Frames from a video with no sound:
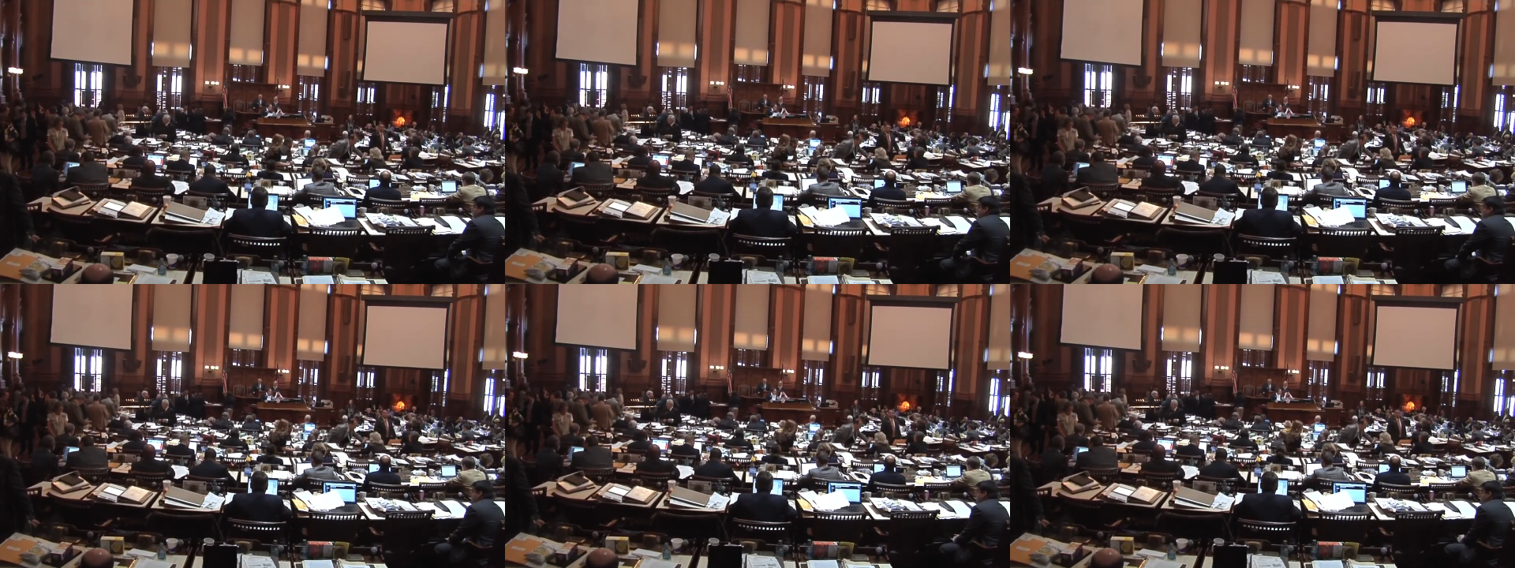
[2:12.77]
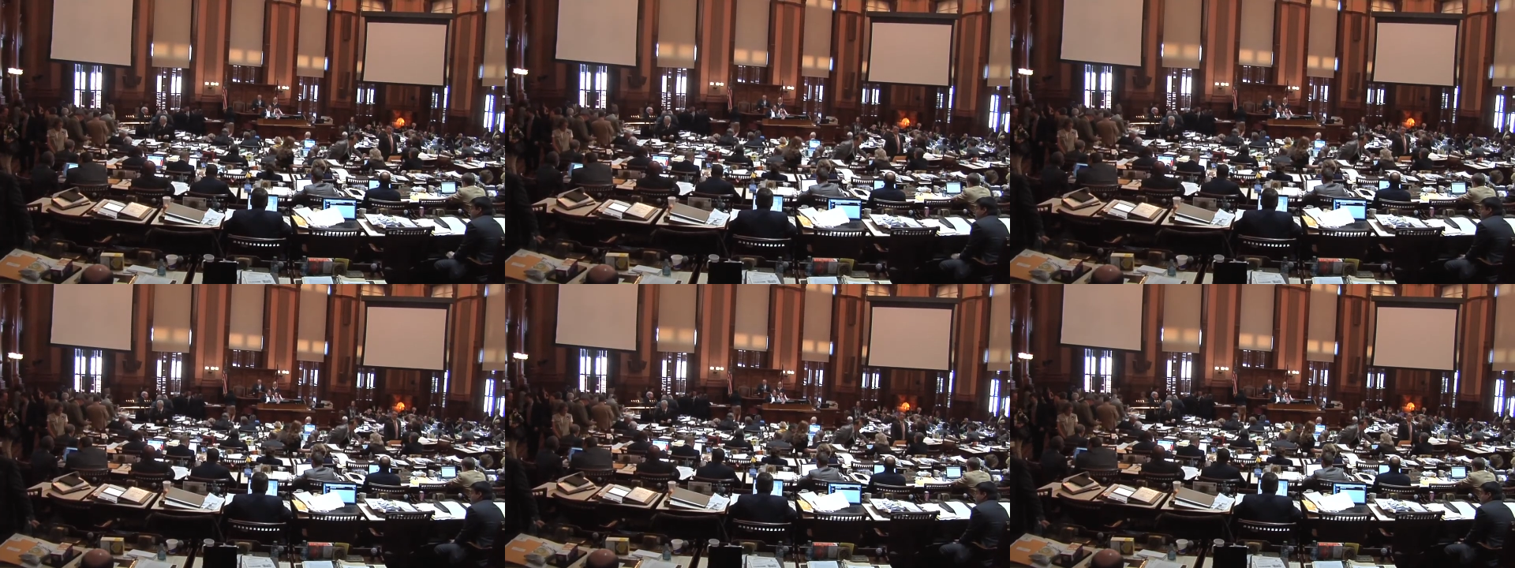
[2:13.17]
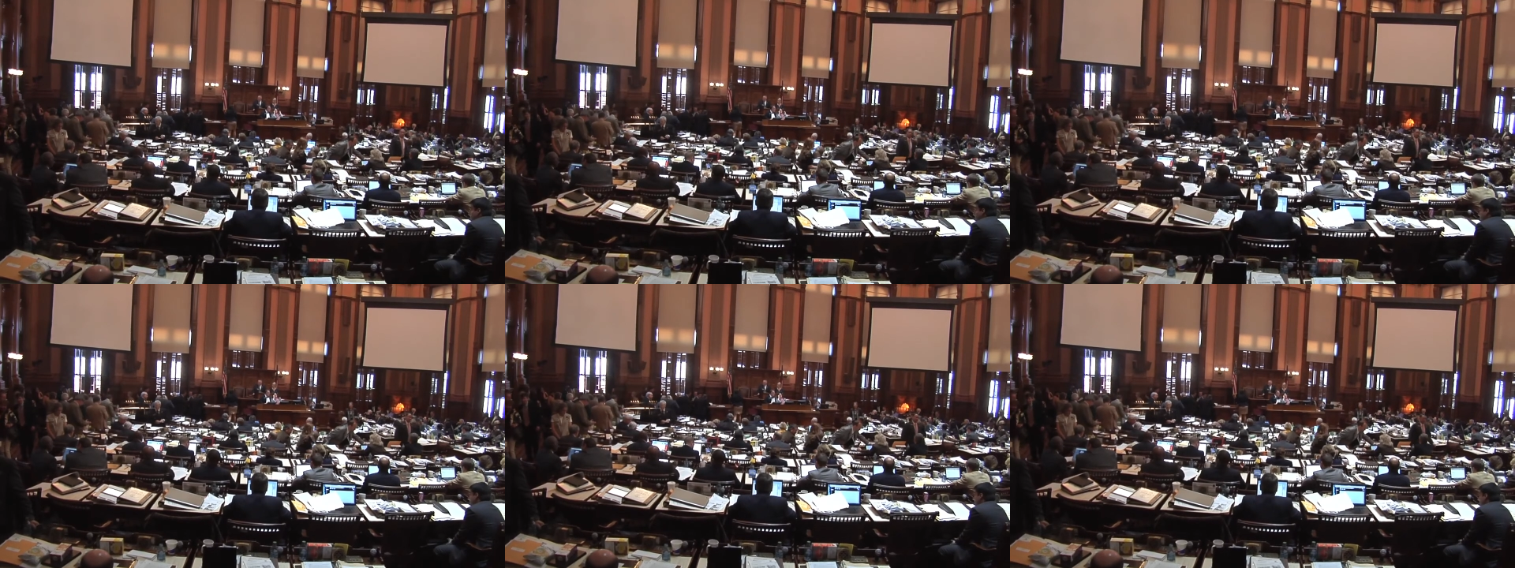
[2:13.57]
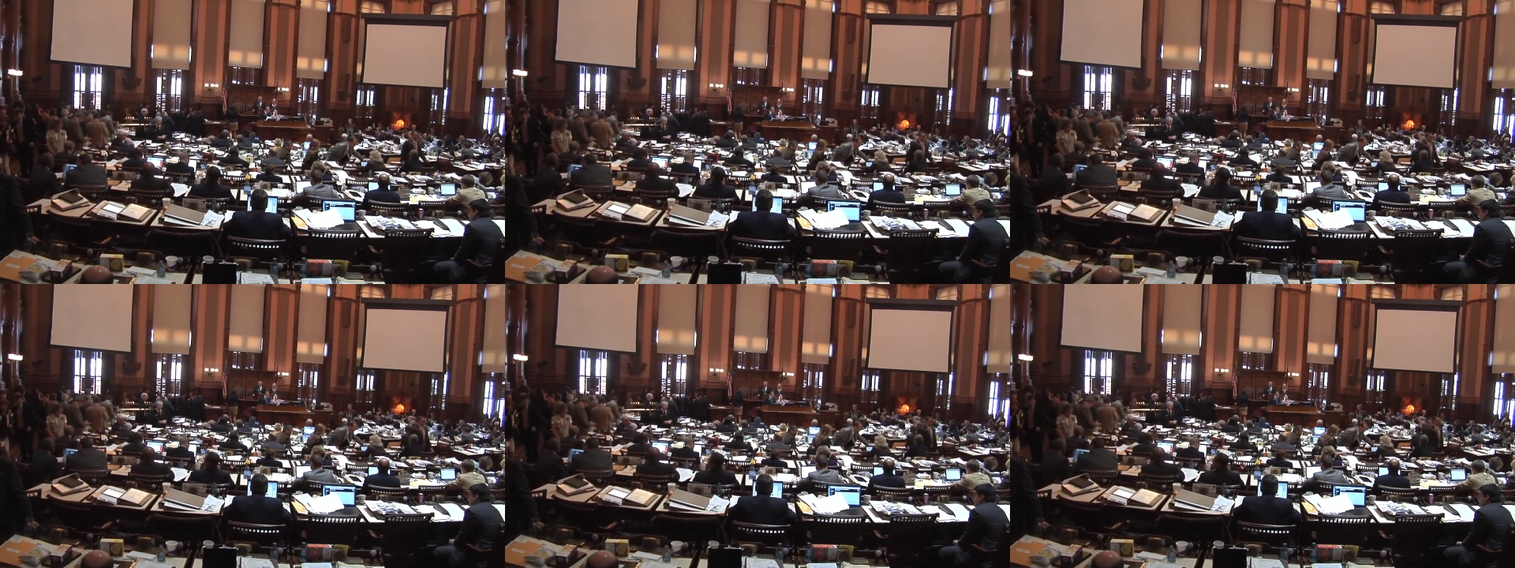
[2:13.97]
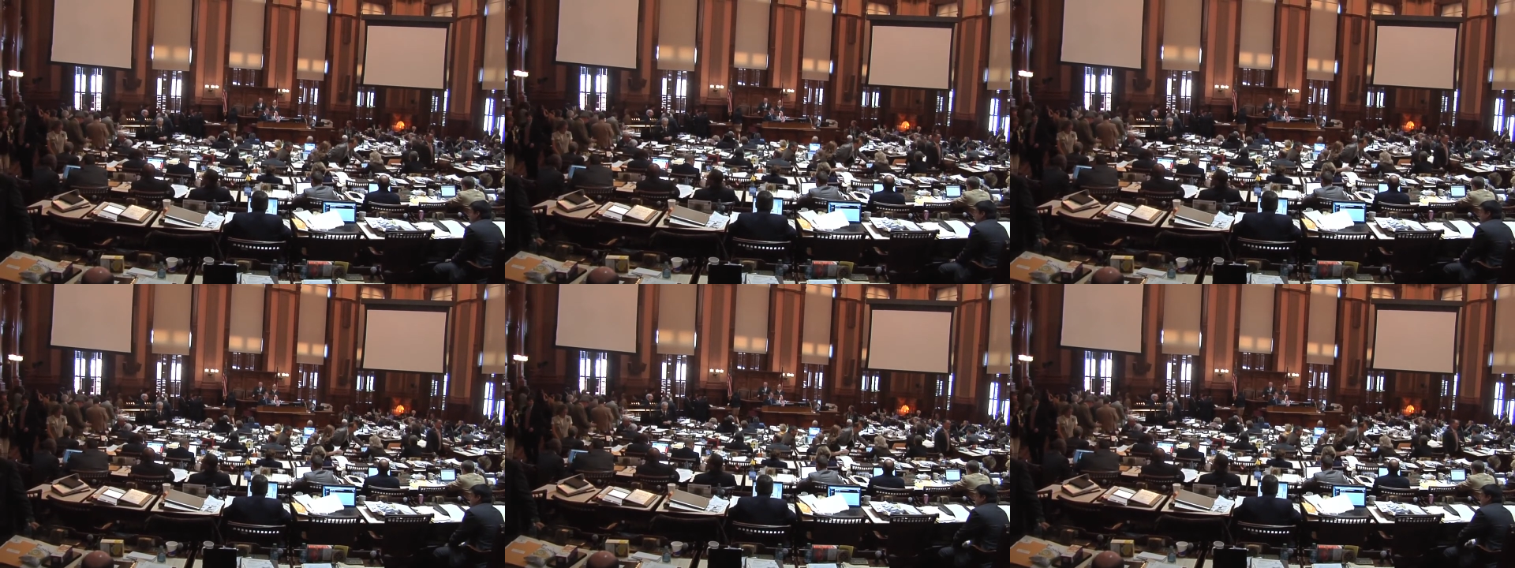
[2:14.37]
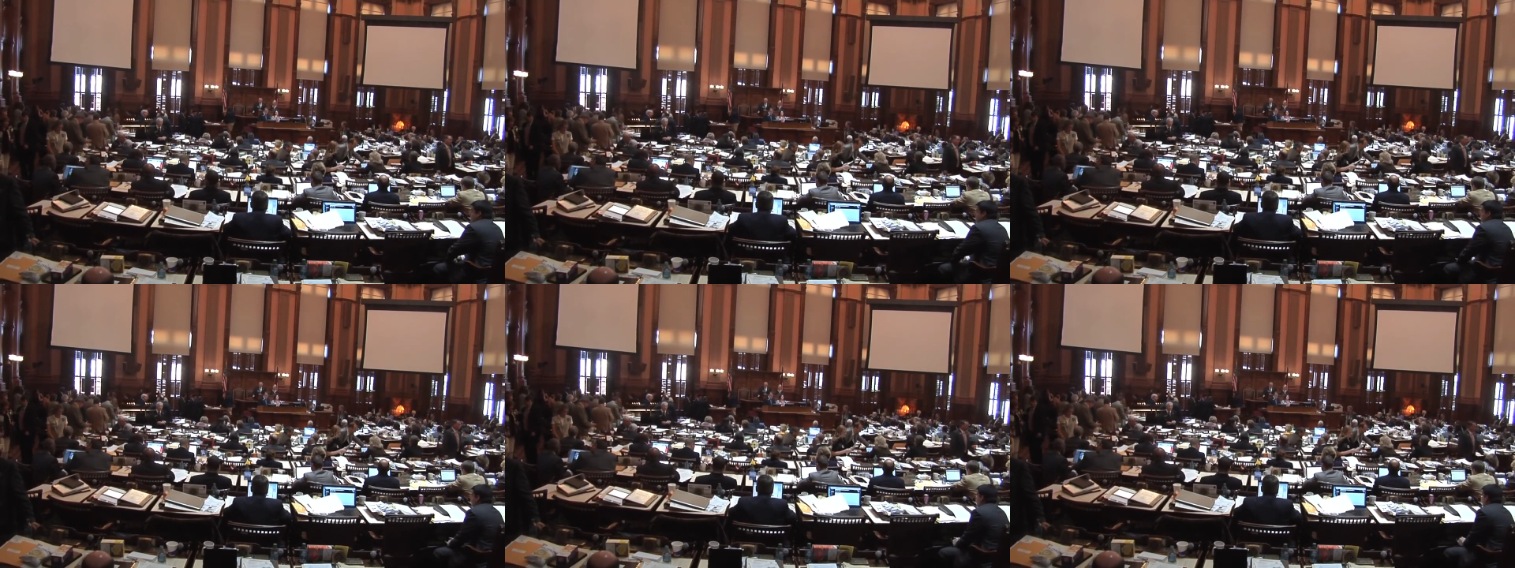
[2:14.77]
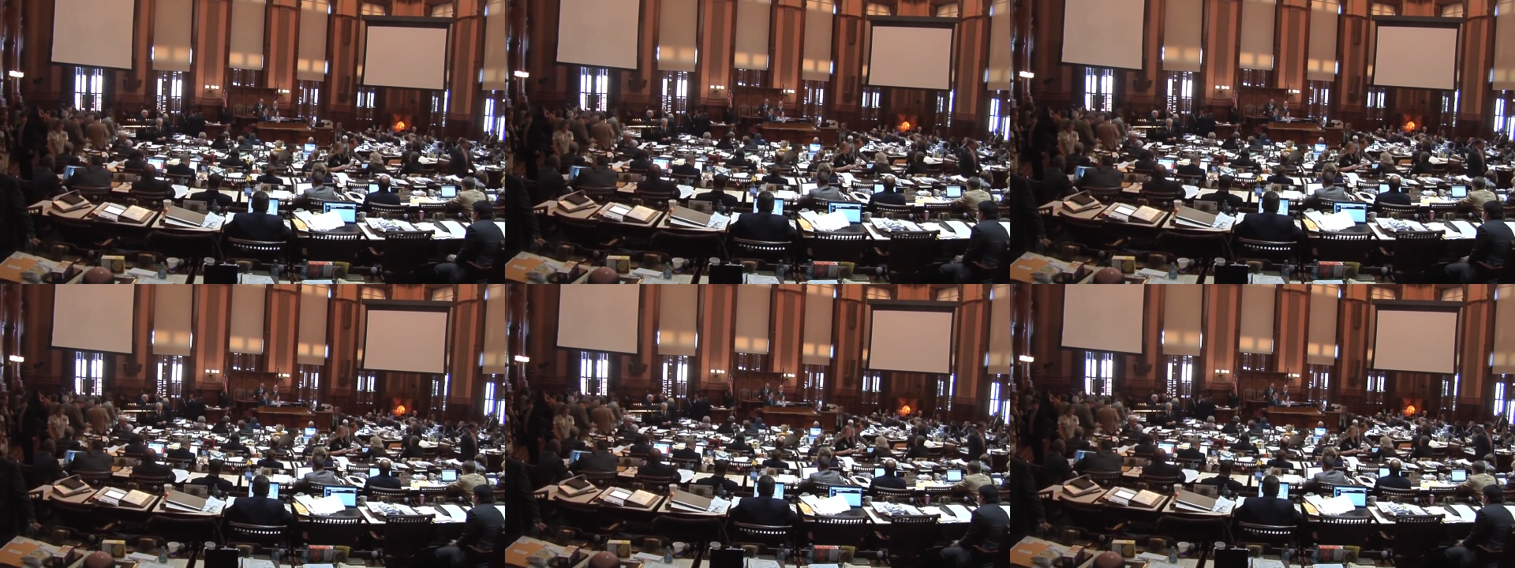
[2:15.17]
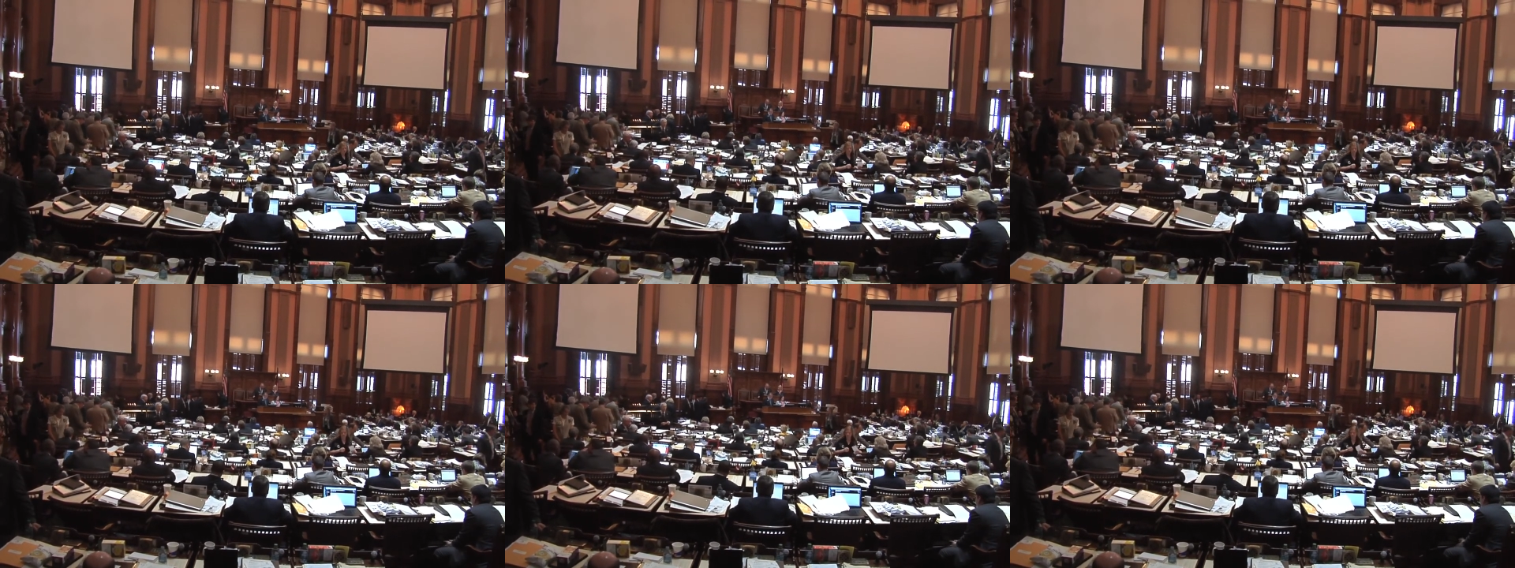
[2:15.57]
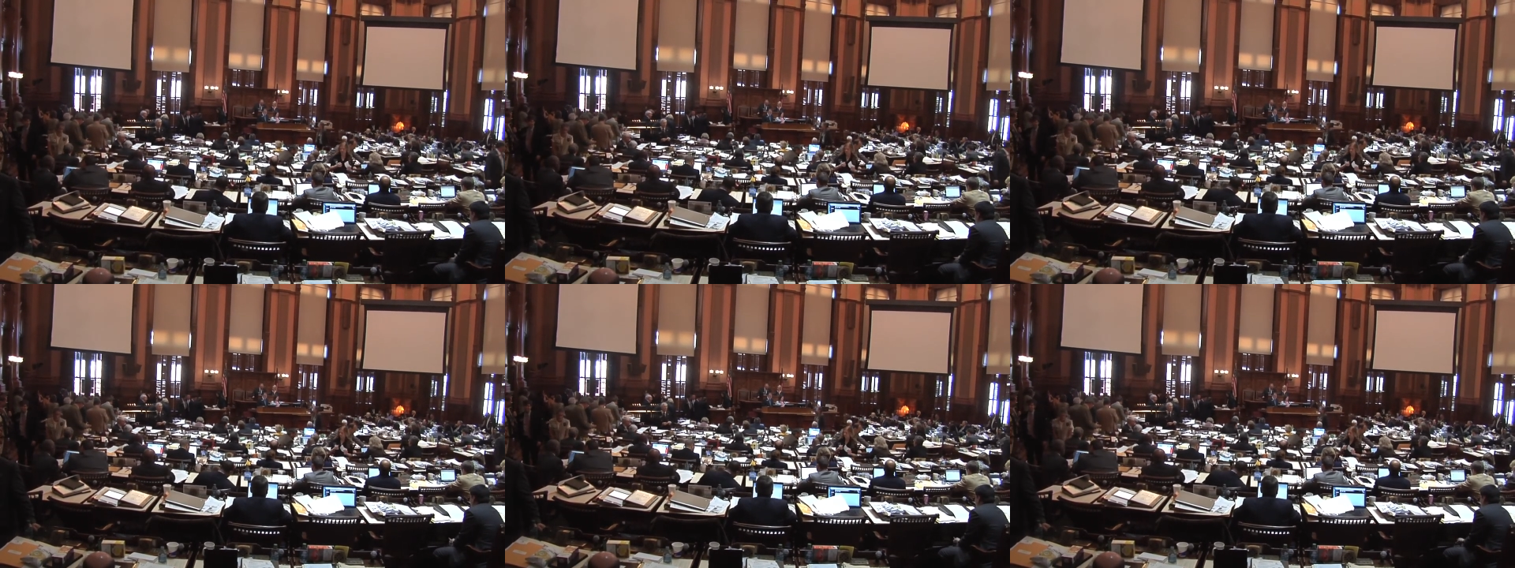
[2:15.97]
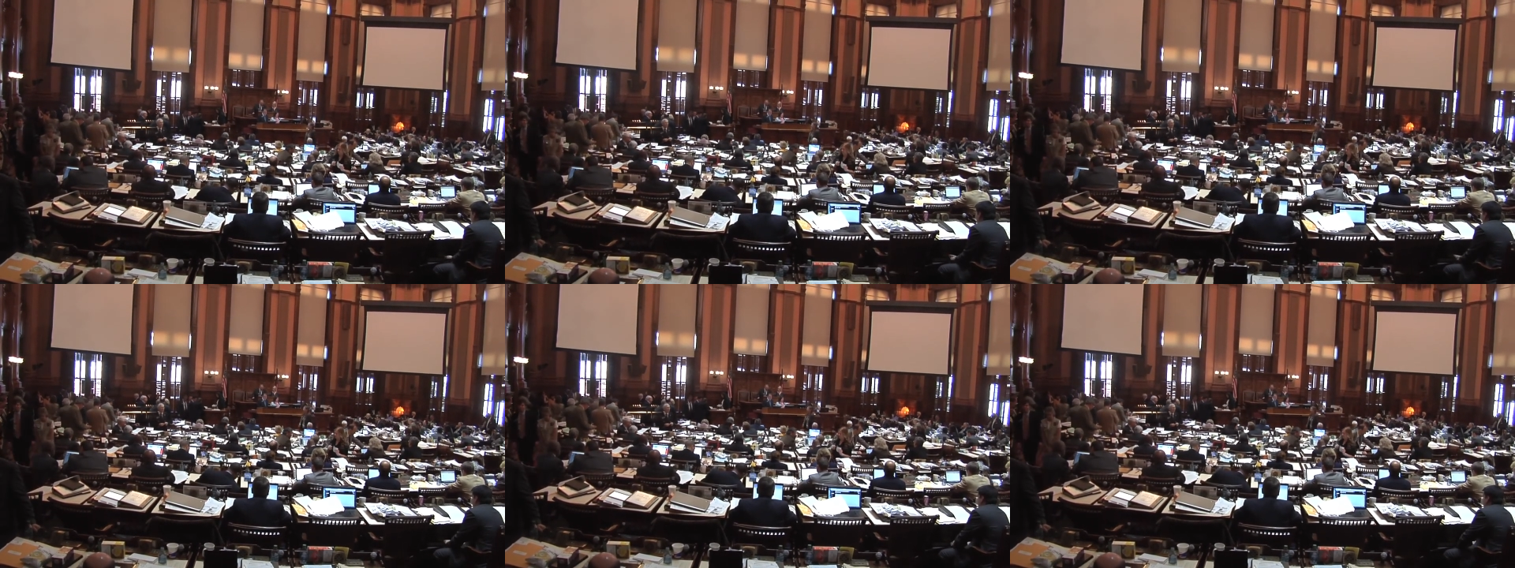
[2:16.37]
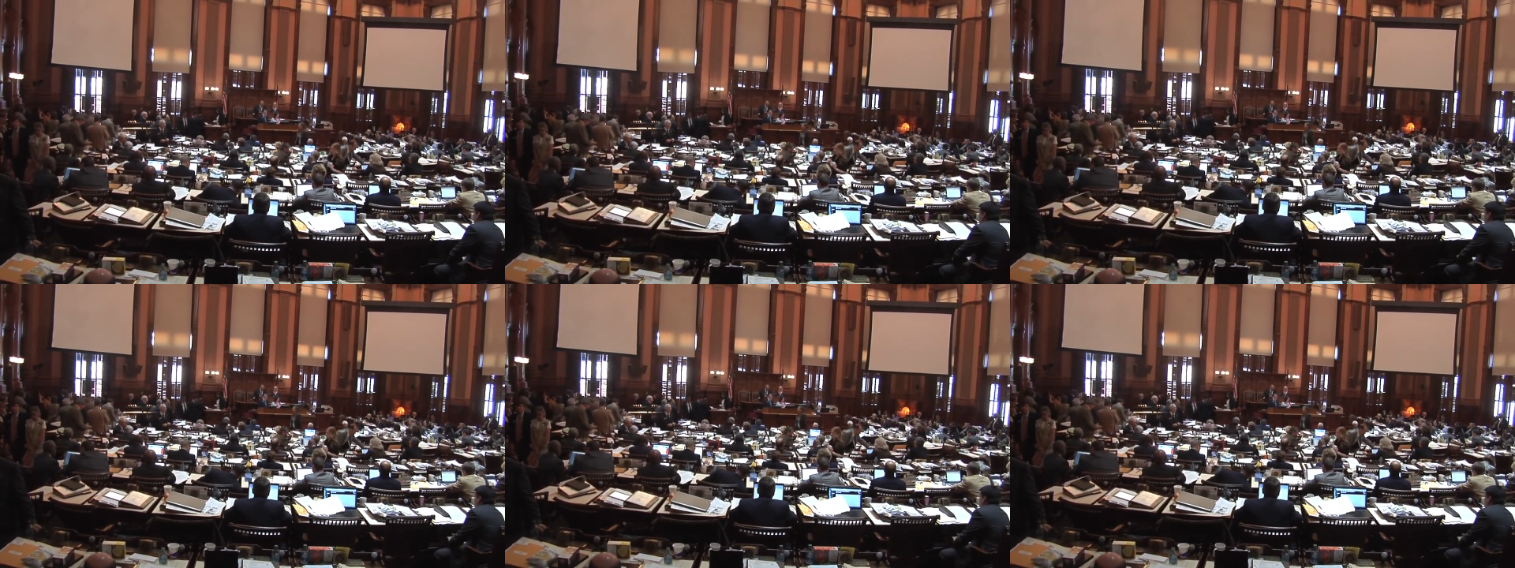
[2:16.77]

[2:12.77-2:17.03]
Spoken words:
(no speaker visible)